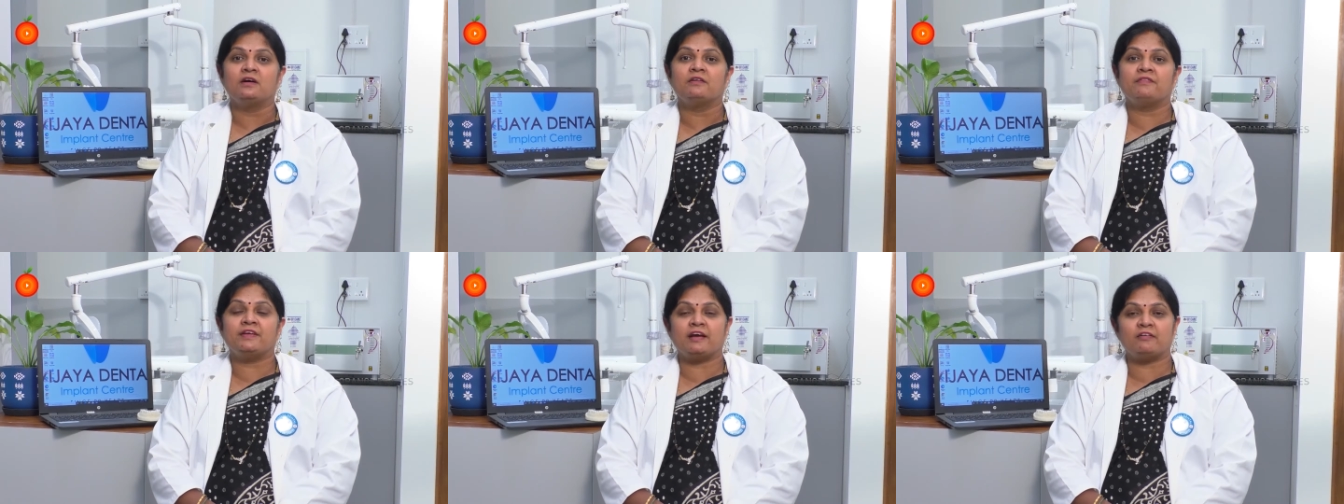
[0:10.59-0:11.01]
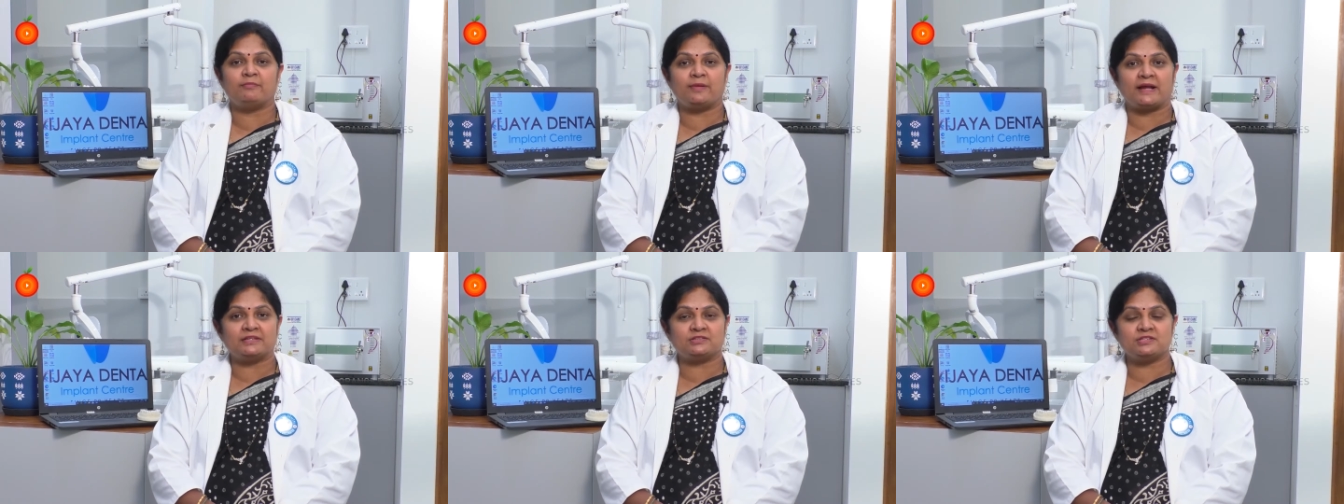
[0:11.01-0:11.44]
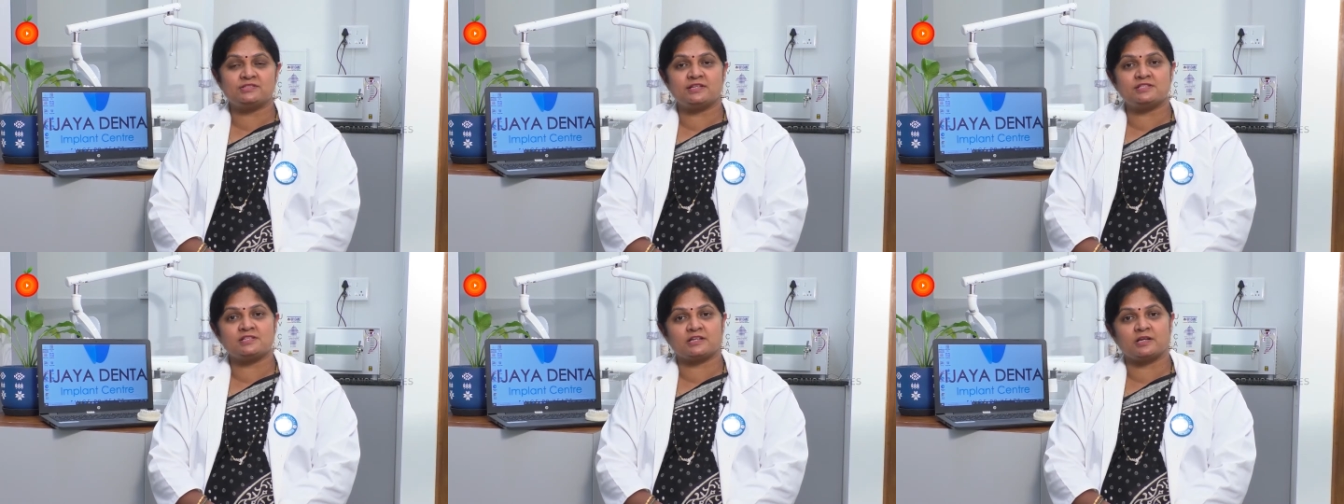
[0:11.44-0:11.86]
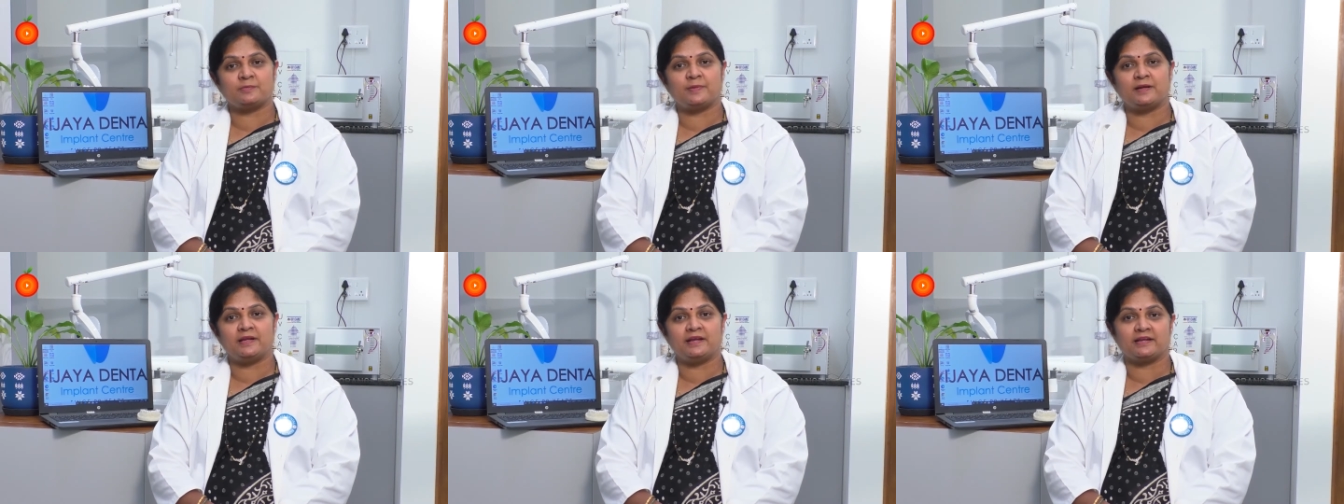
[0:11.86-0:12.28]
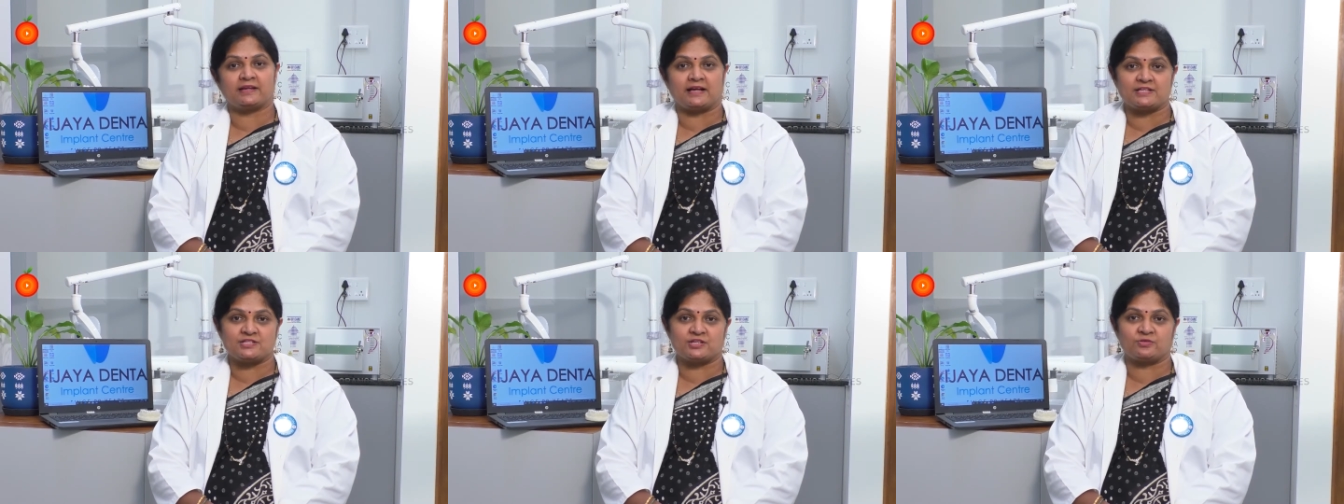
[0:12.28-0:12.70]
We have branches at Chikrapalli and
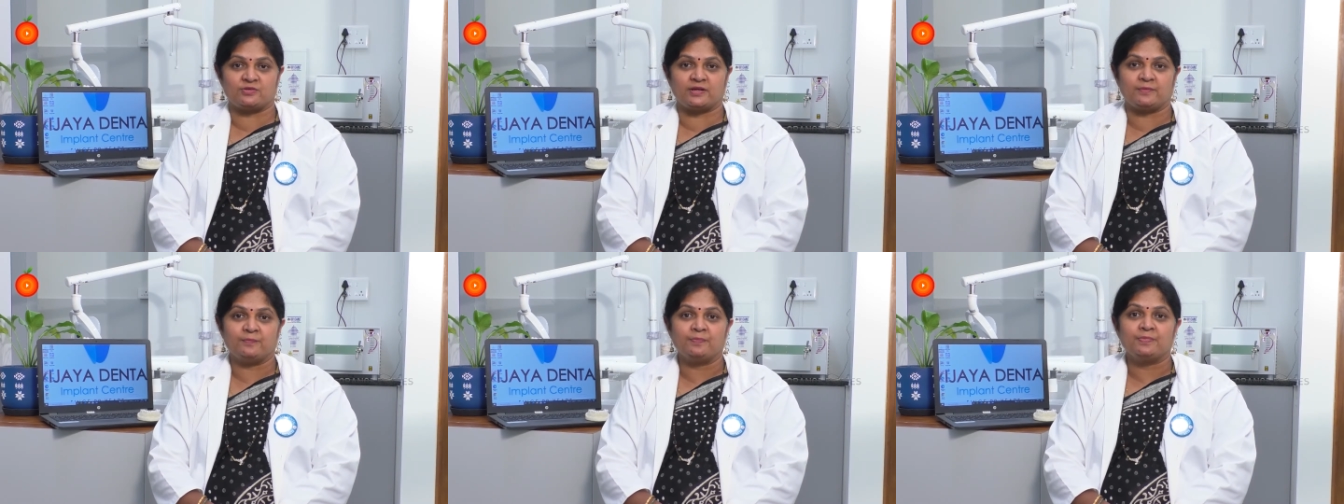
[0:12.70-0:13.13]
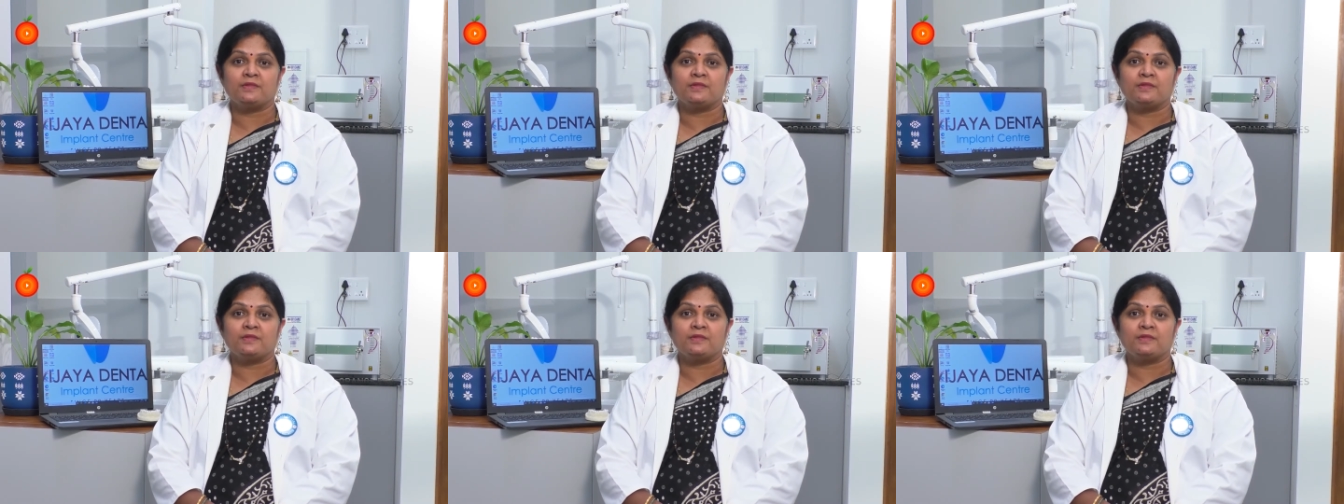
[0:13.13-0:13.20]
Kachiguda.